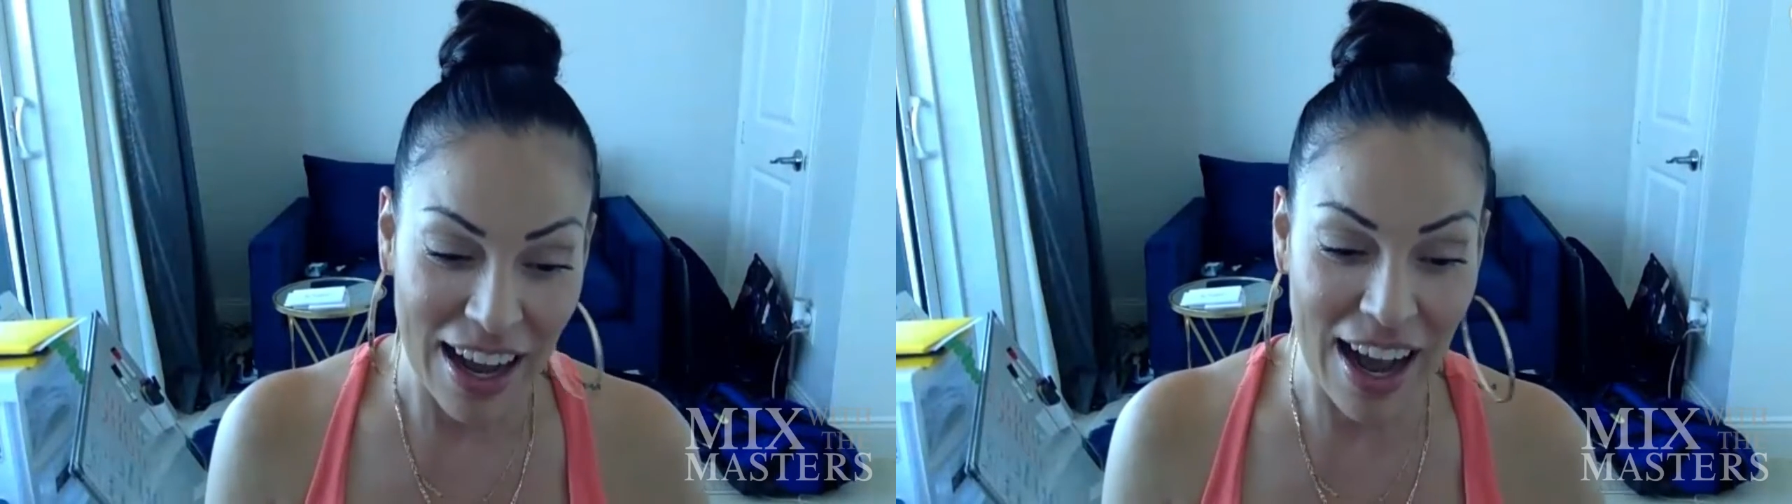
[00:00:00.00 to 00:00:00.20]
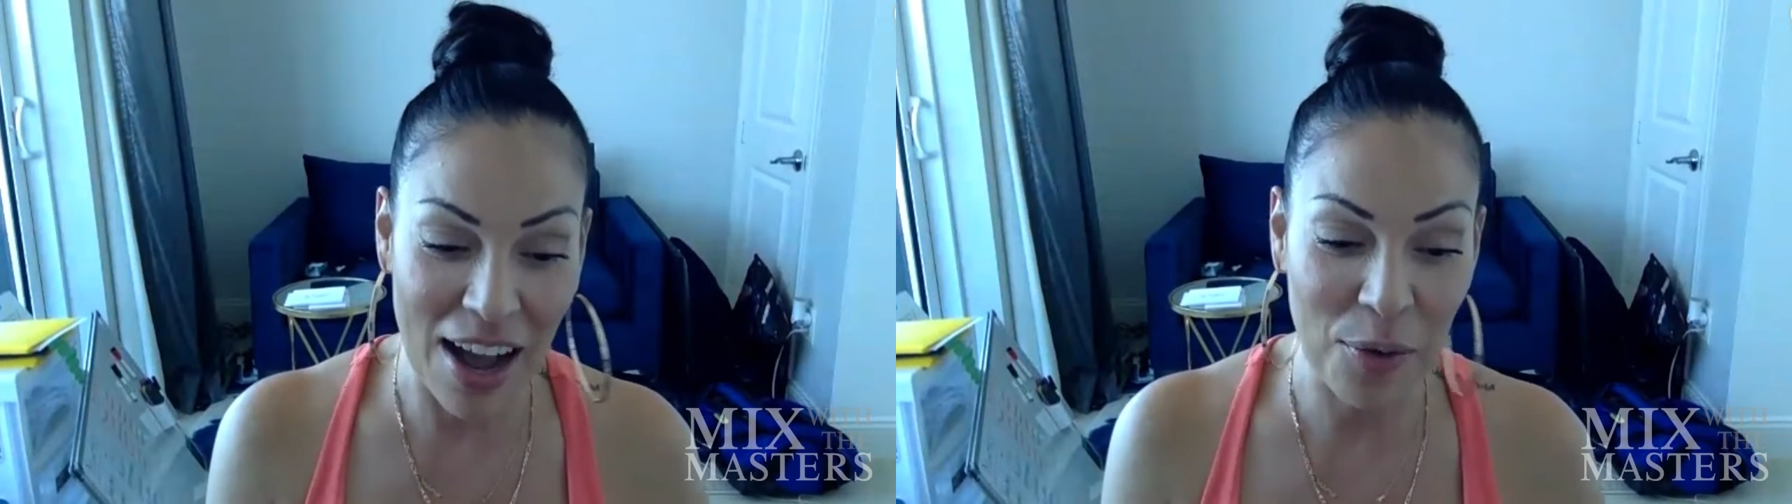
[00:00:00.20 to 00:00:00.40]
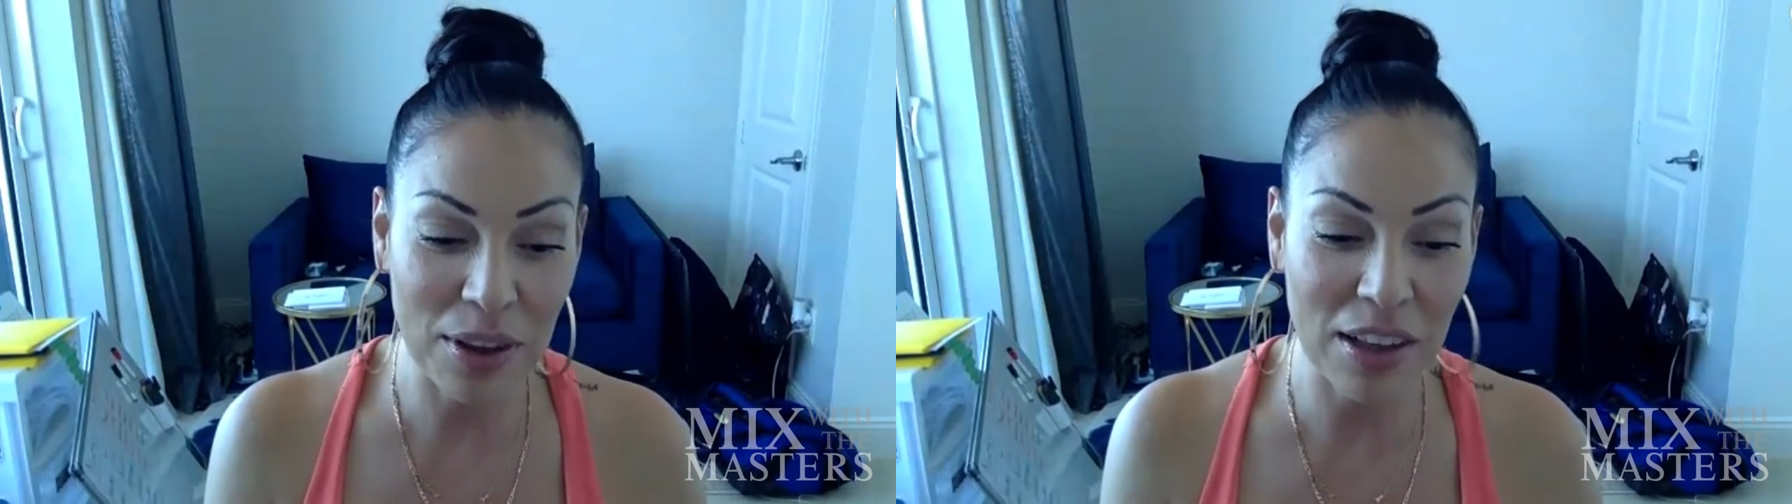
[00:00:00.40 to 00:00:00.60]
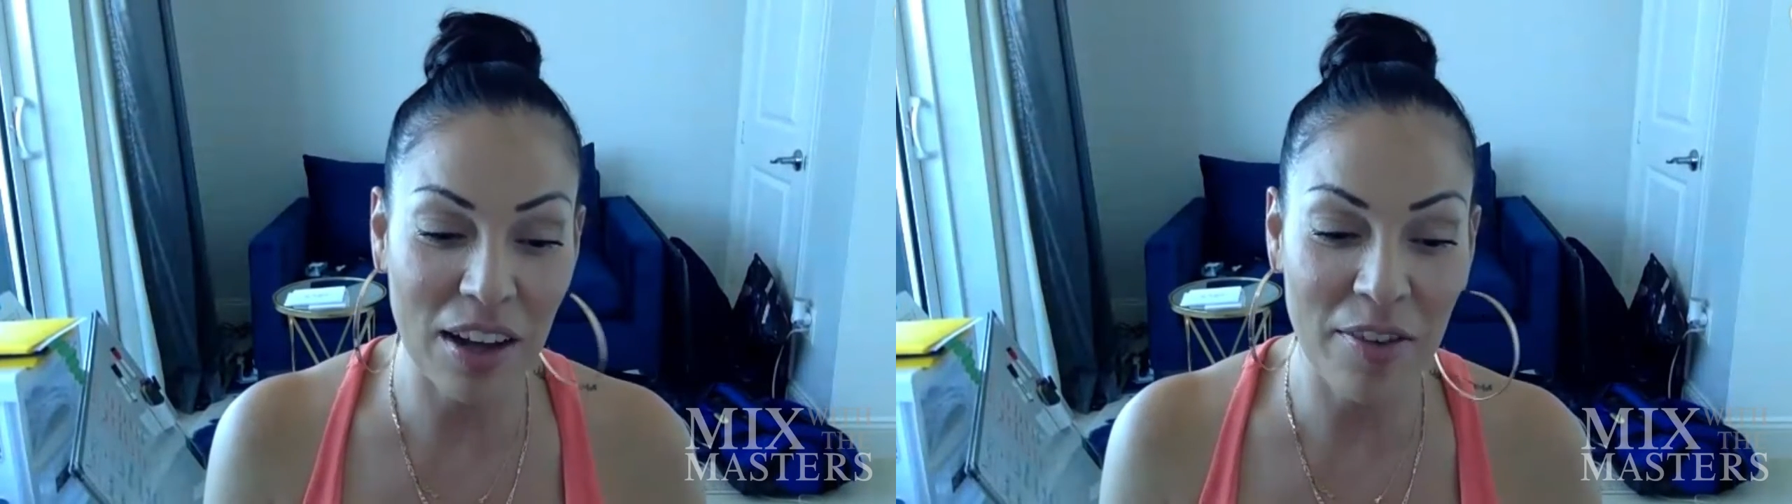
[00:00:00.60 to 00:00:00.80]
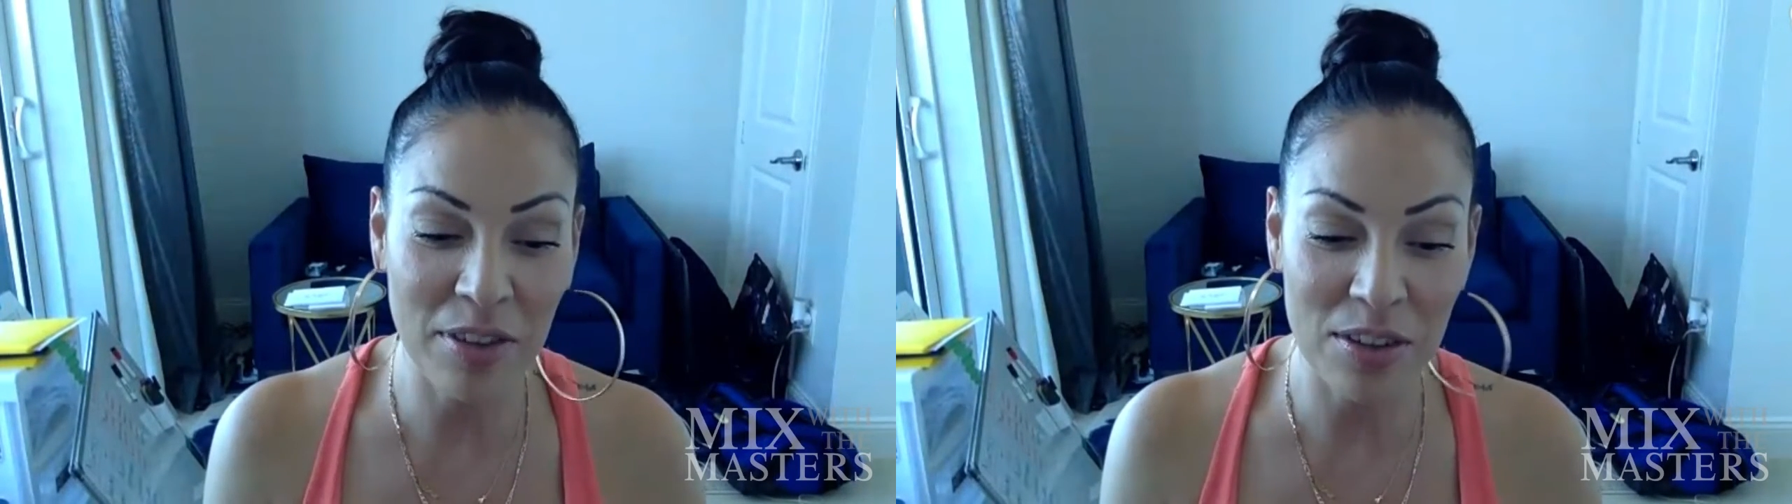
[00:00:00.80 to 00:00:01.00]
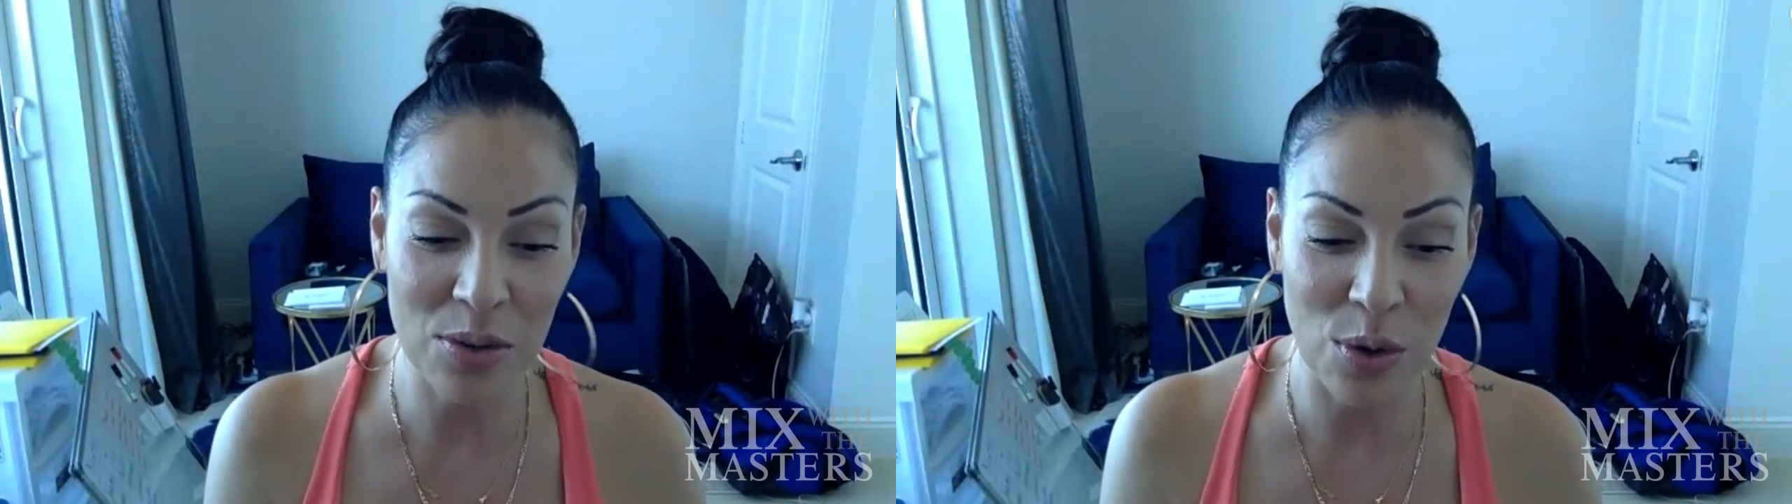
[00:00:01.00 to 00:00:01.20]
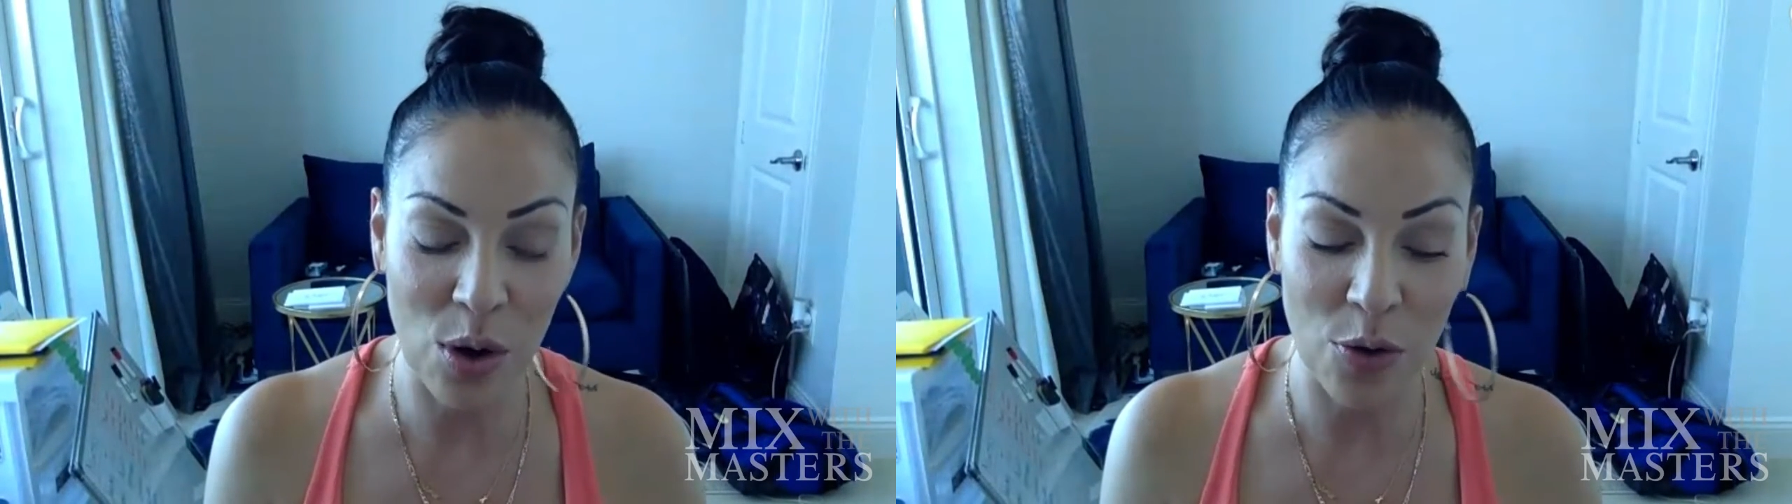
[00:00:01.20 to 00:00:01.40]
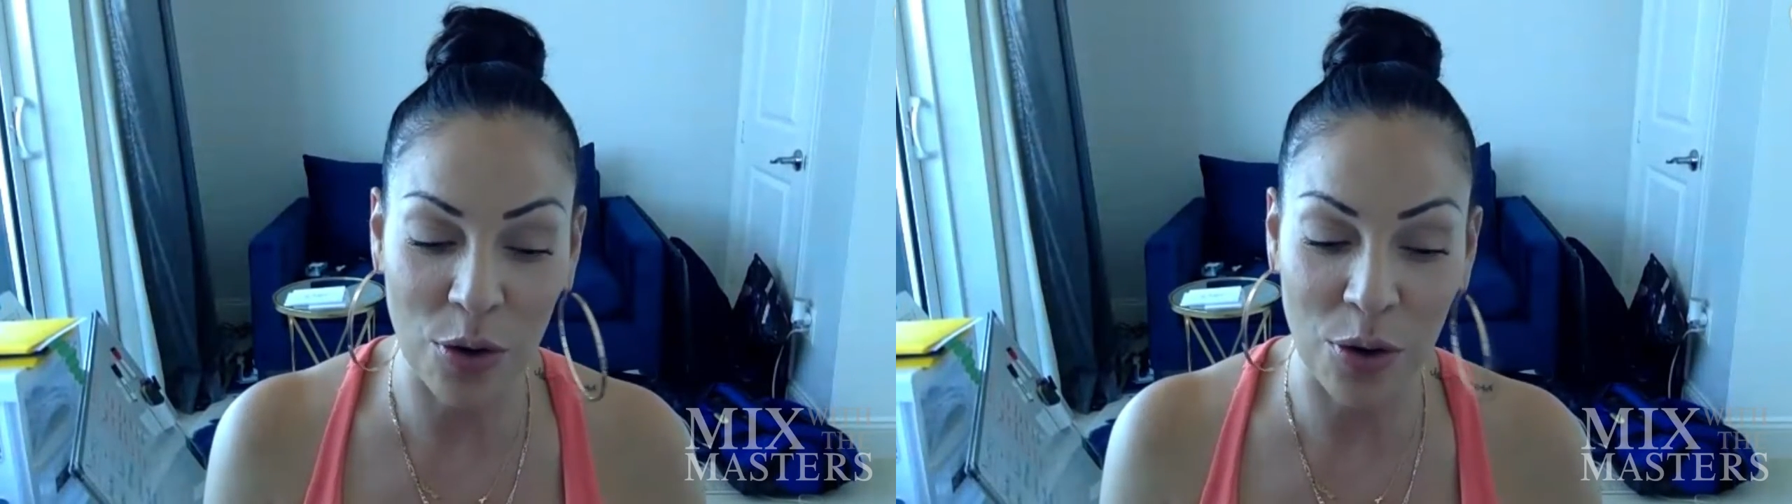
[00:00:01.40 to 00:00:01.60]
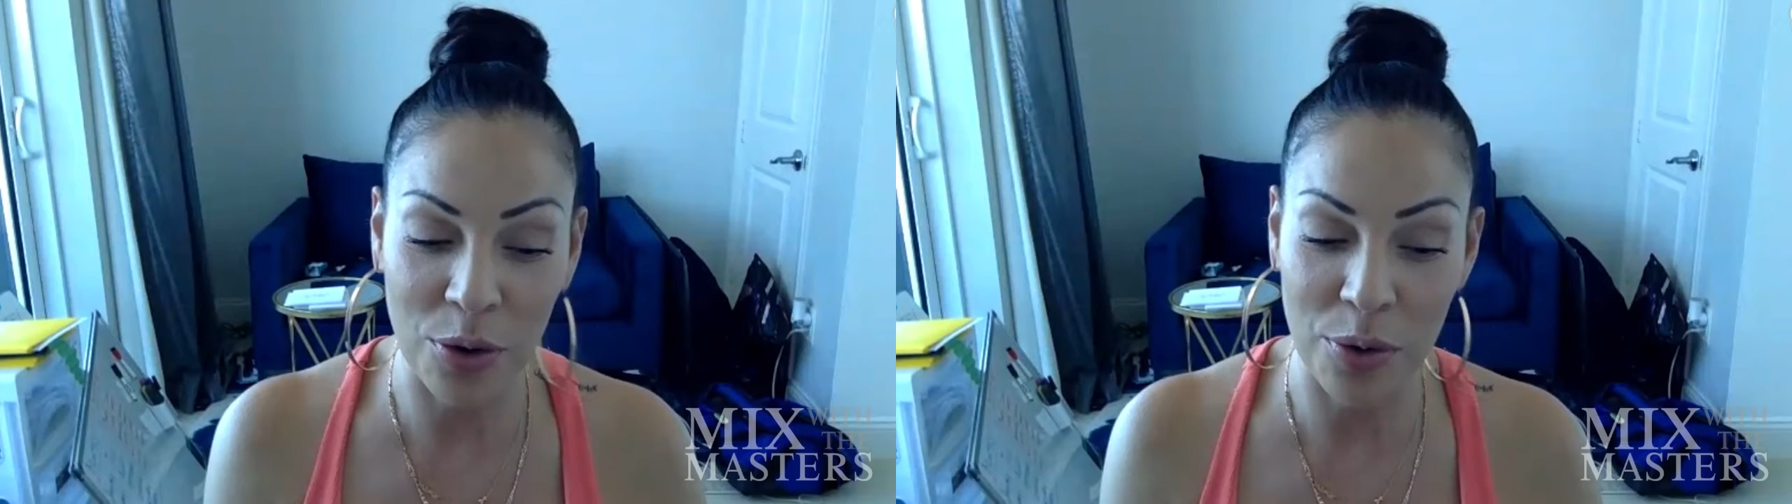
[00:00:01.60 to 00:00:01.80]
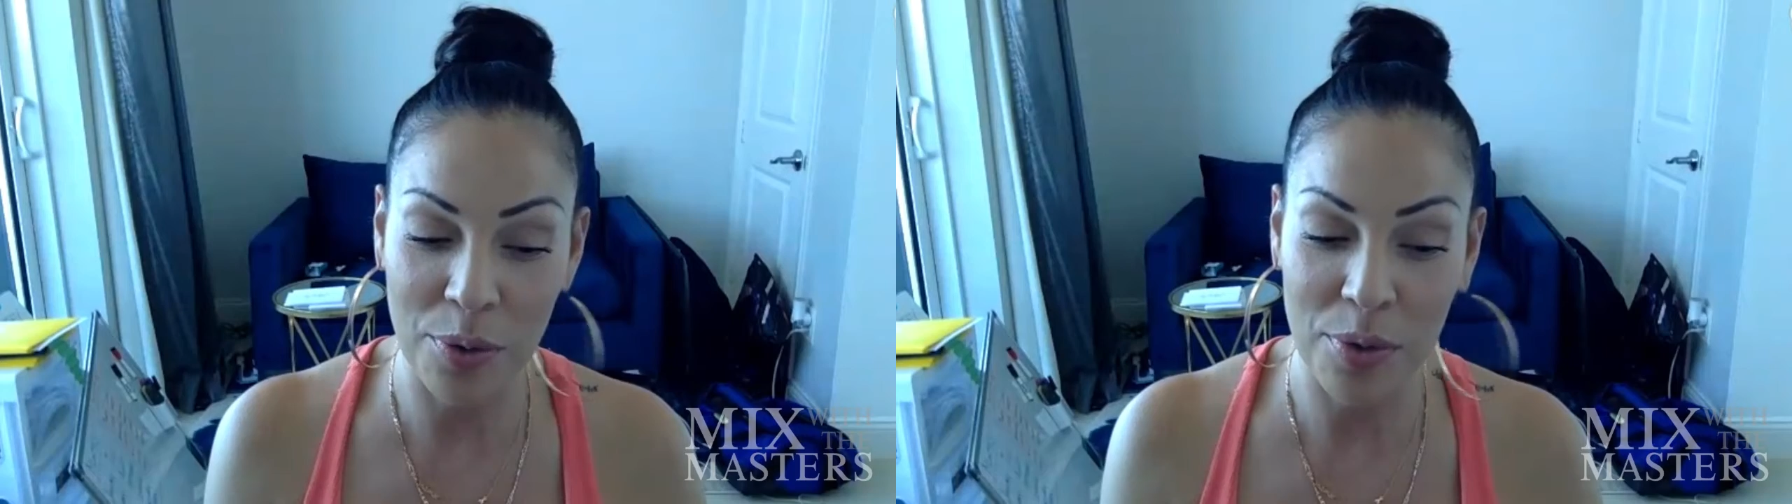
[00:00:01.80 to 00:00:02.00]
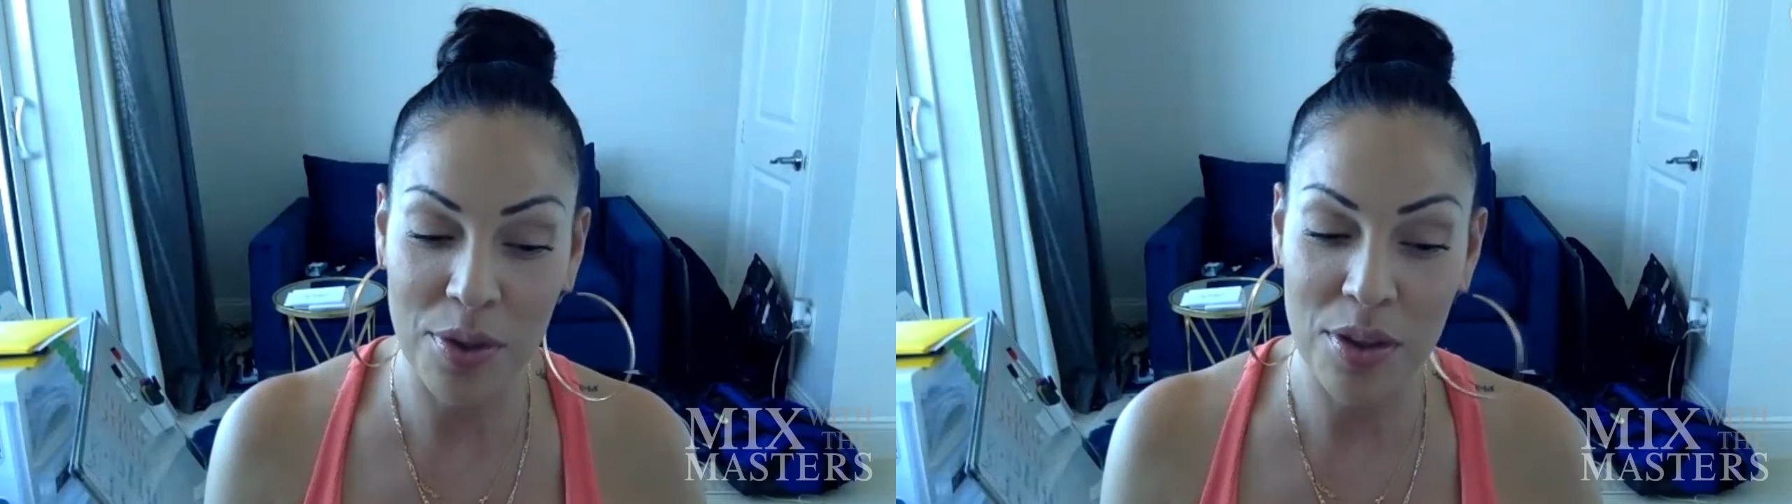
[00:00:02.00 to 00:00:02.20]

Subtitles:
I would love to do over.